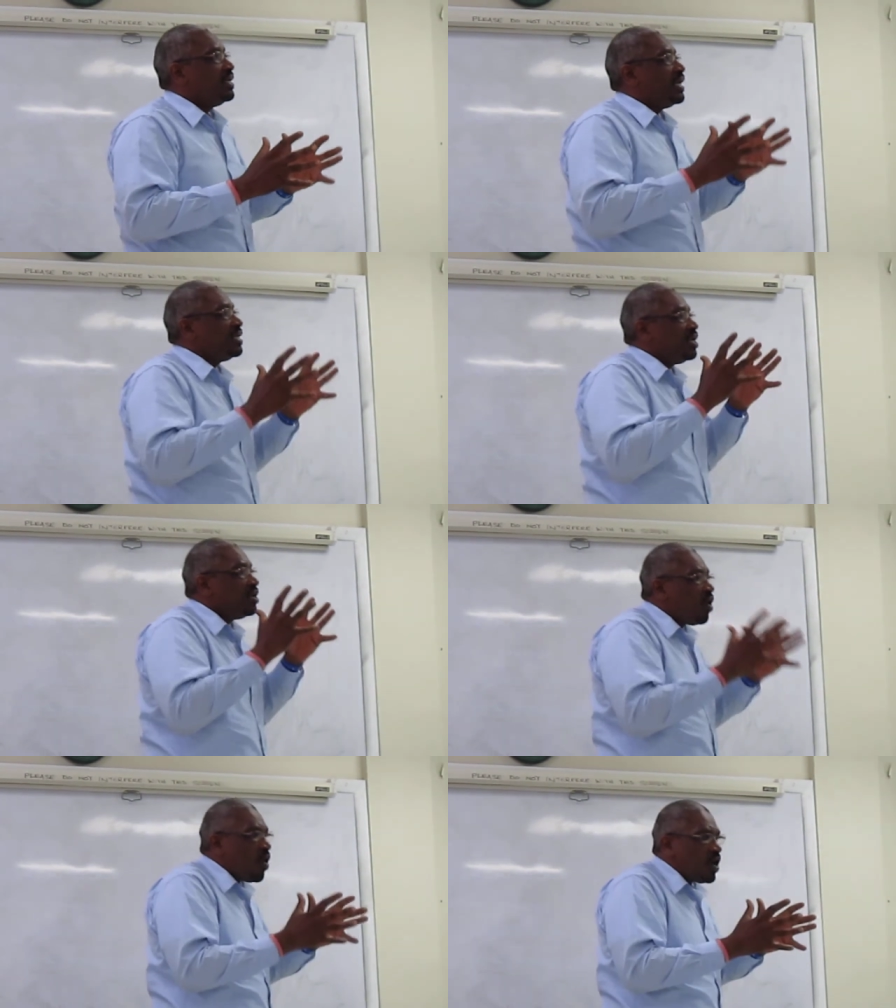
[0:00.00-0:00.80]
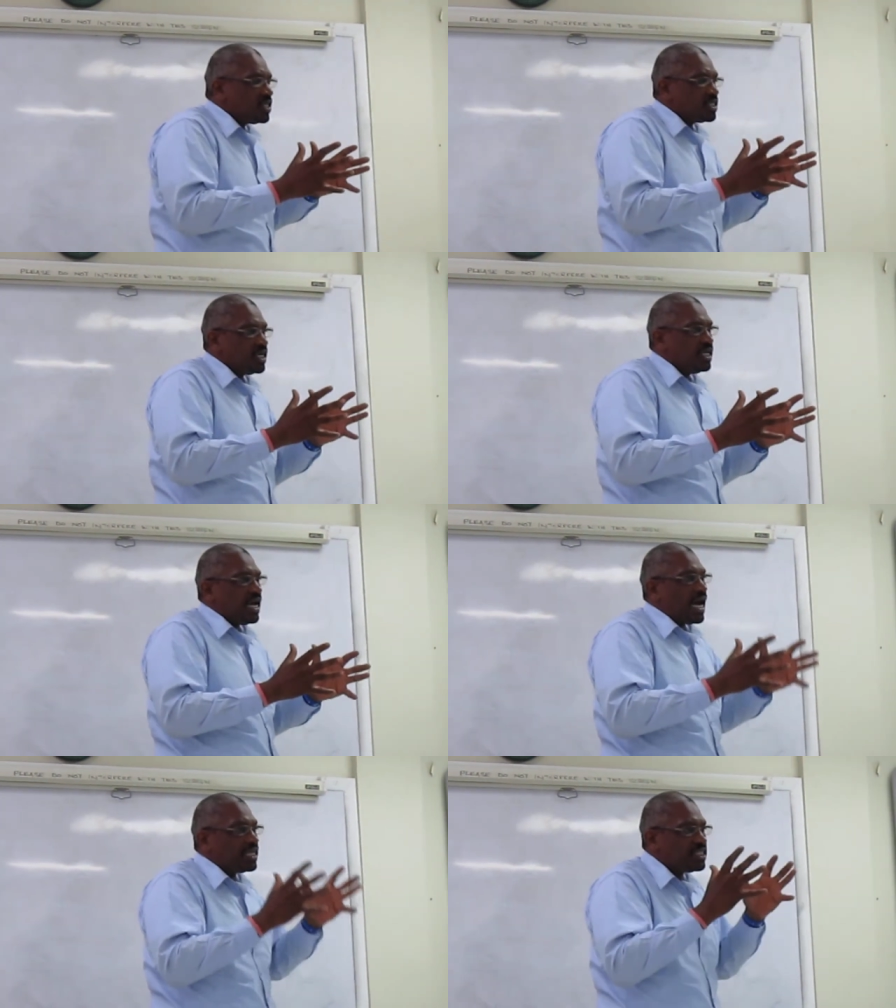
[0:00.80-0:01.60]
that the laws
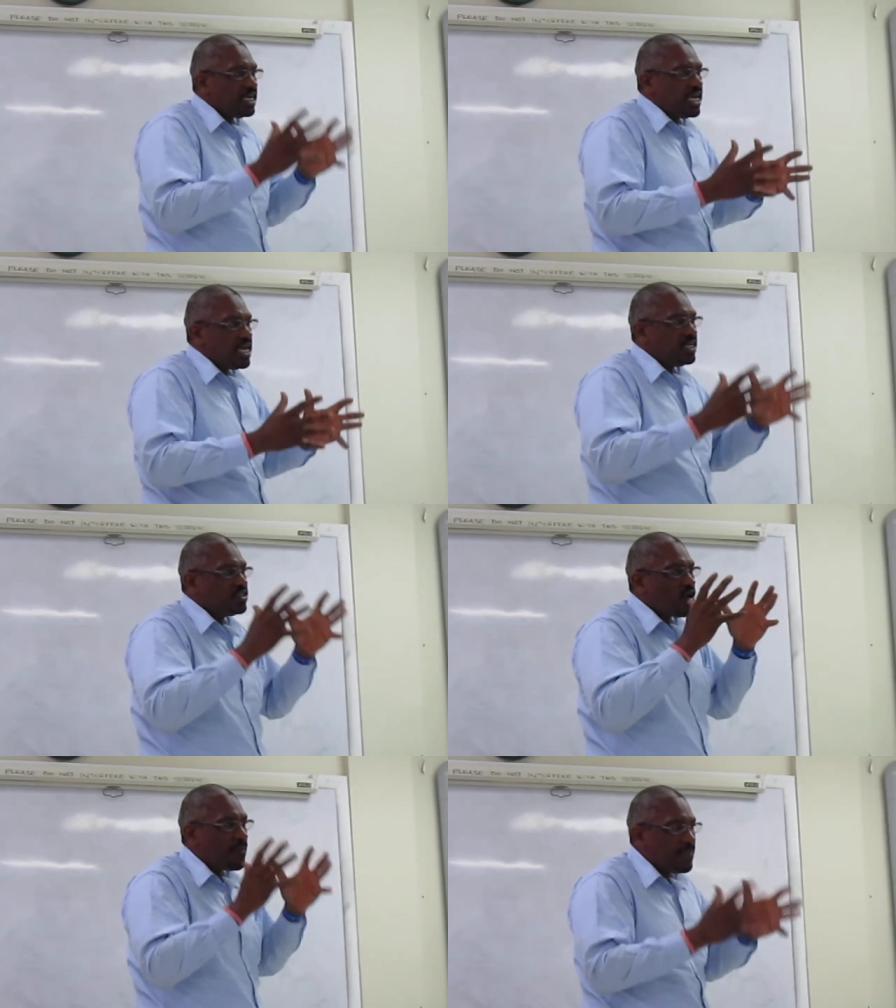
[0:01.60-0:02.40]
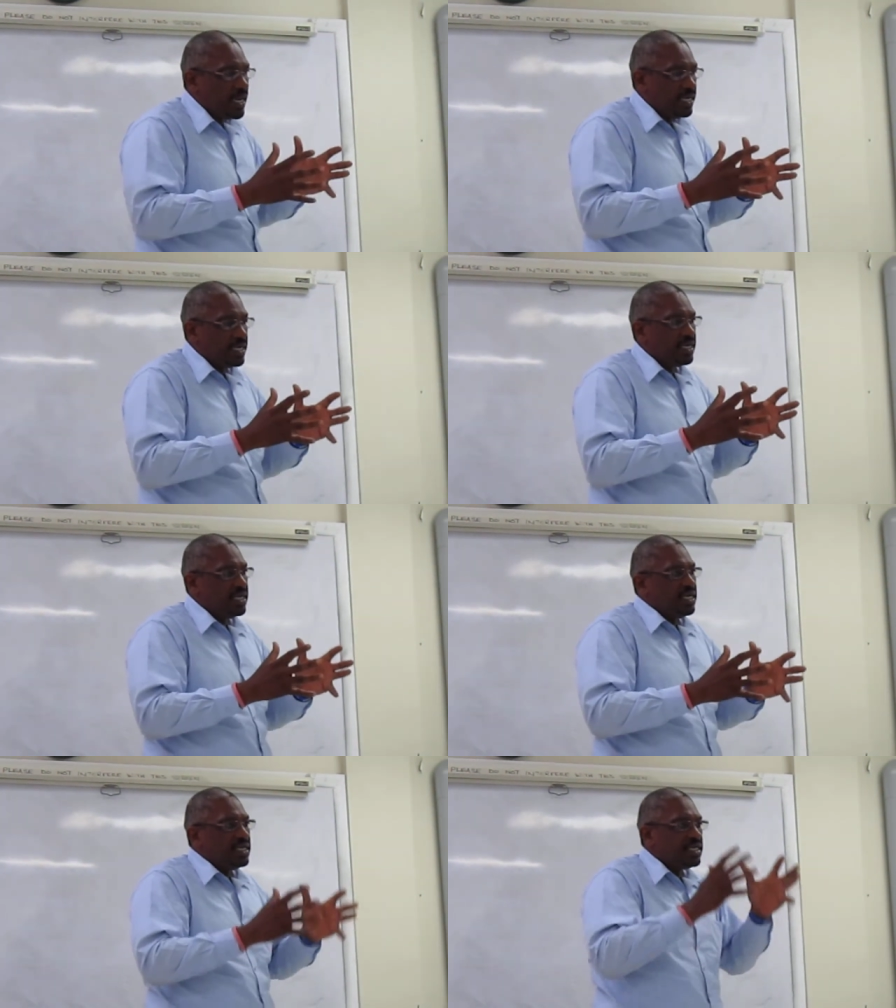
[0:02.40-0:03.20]
are changed or amended
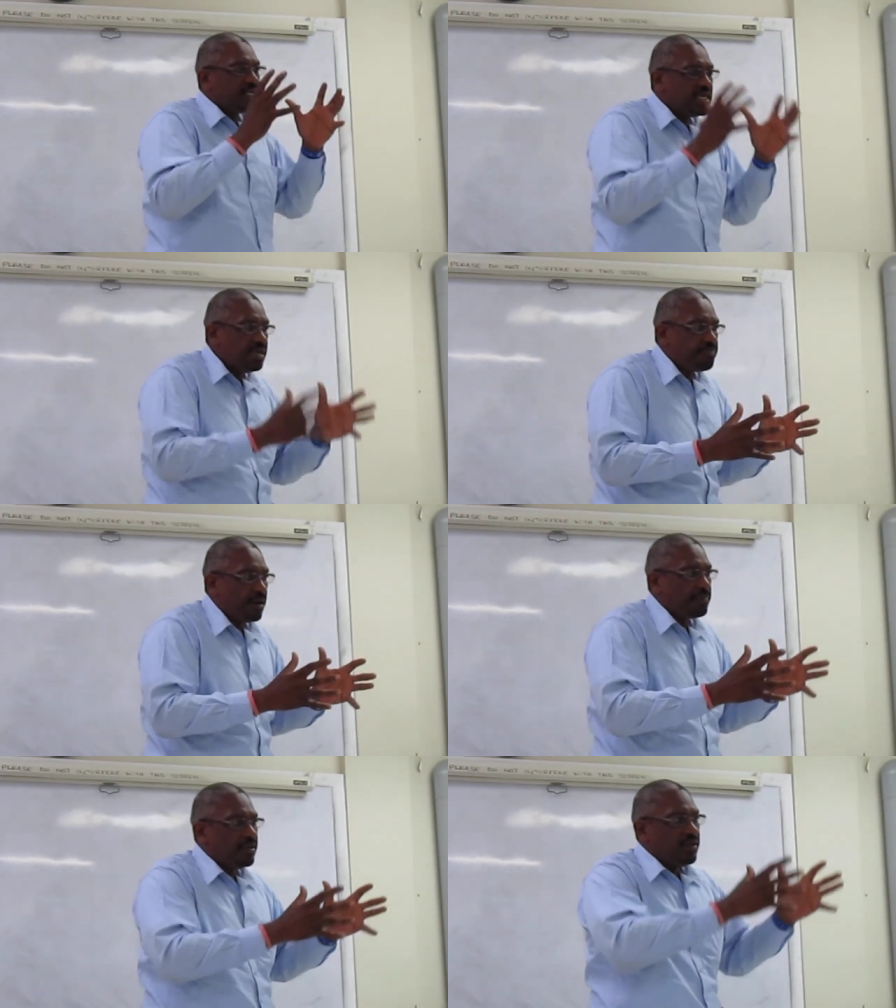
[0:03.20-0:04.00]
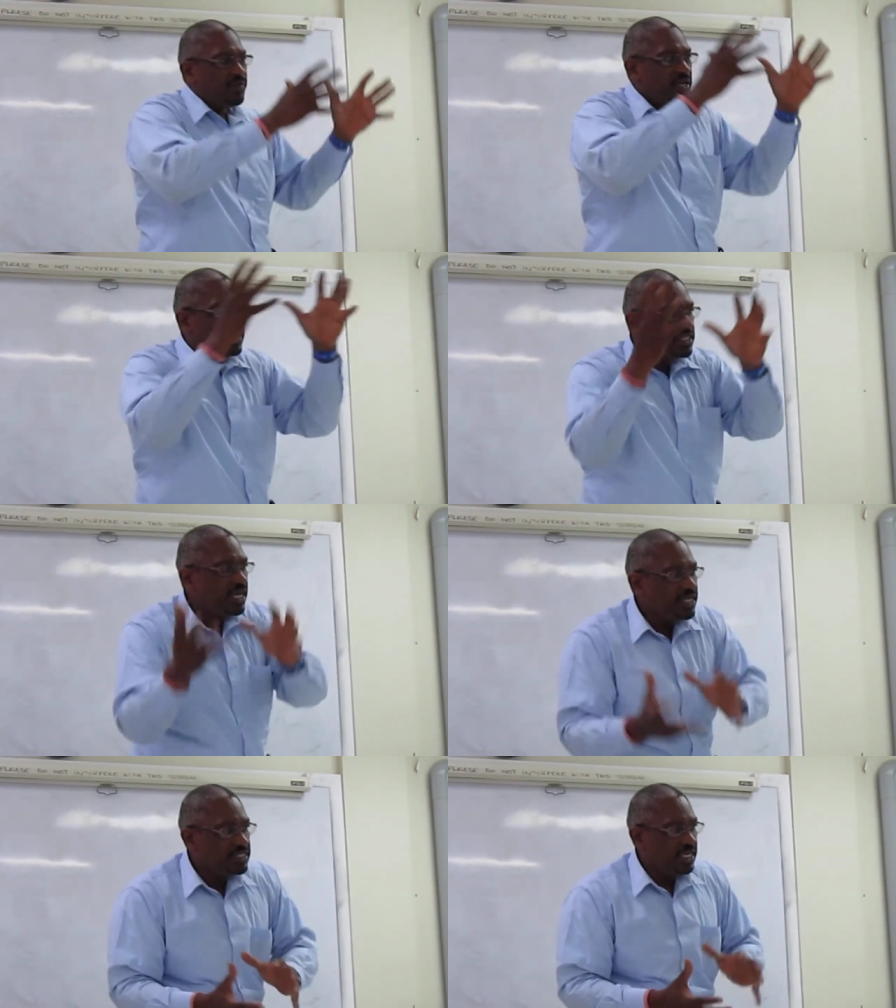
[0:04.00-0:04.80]
to keep up with the
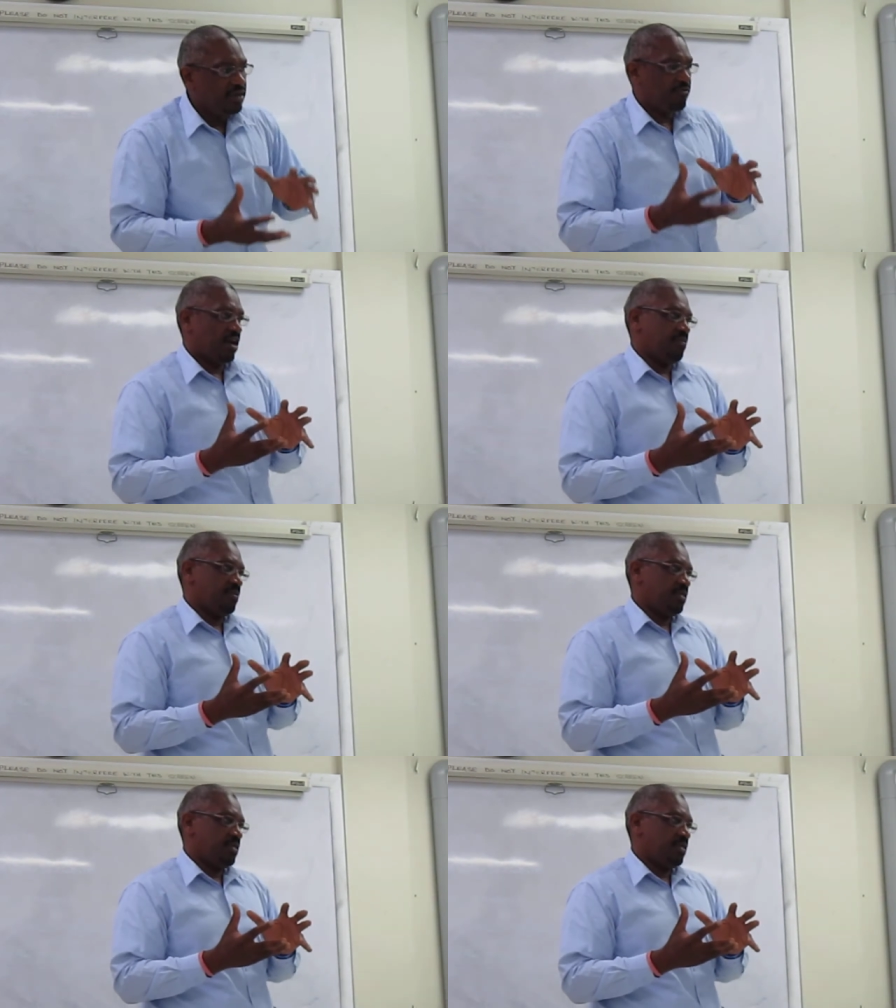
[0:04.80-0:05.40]
changing environment.